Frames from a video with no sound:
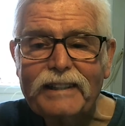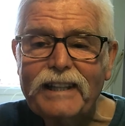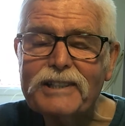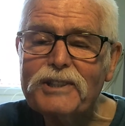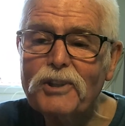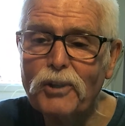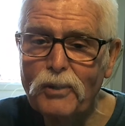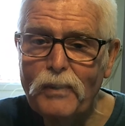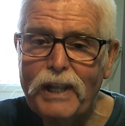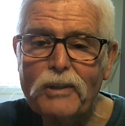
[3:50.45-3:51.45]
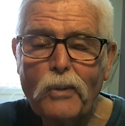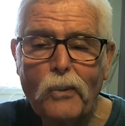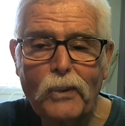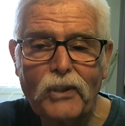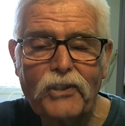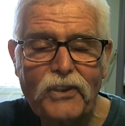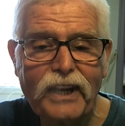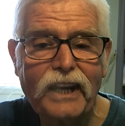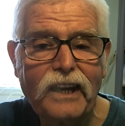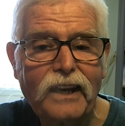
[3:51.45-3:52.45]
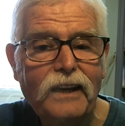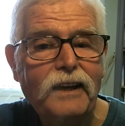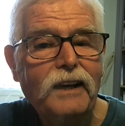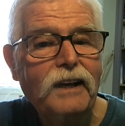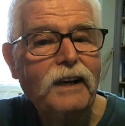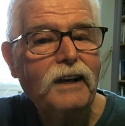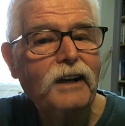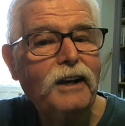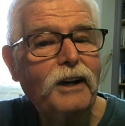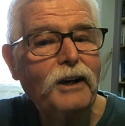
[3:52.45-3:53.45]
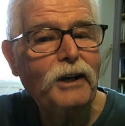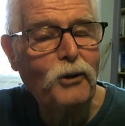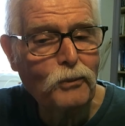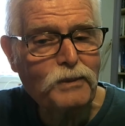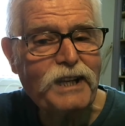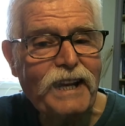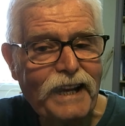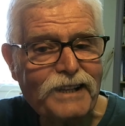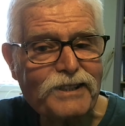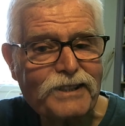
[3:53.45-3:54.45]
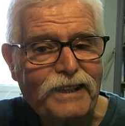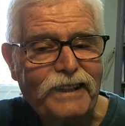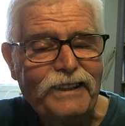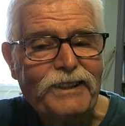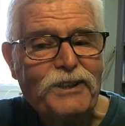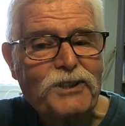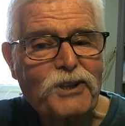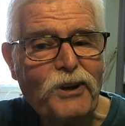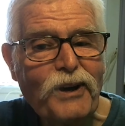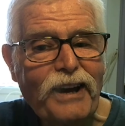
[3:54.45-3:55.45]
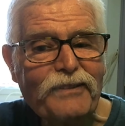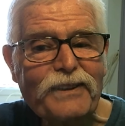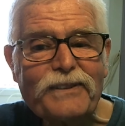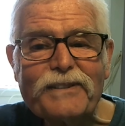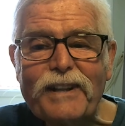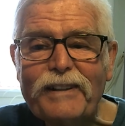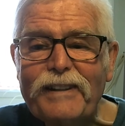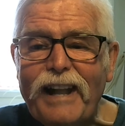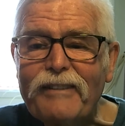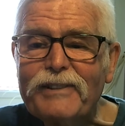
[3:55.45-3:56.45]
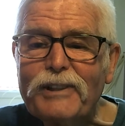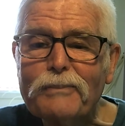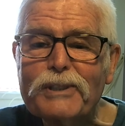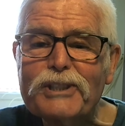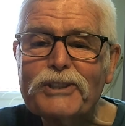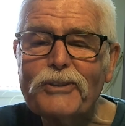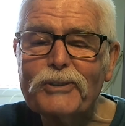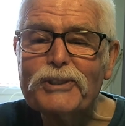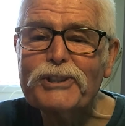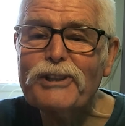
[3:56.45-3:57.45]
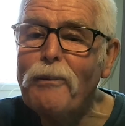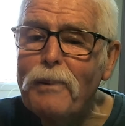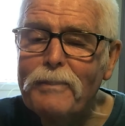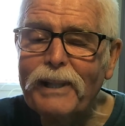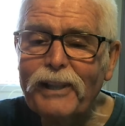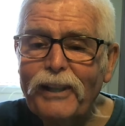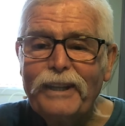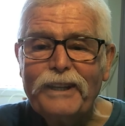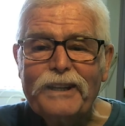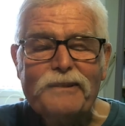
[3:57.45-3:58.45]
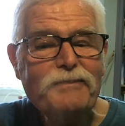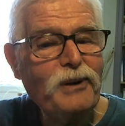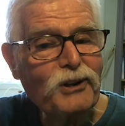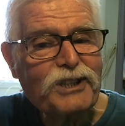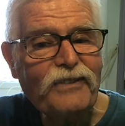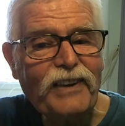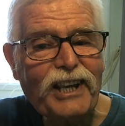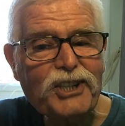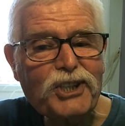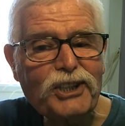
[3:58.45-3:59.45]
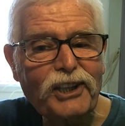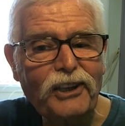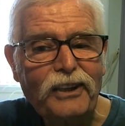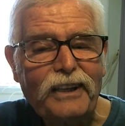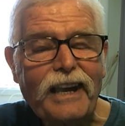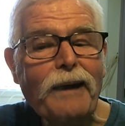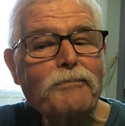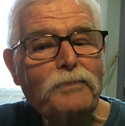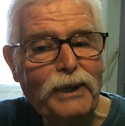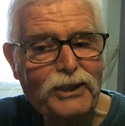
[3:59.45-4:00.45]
And that's the only way that we will think a hump day is. So have an unstoppable, motivational, and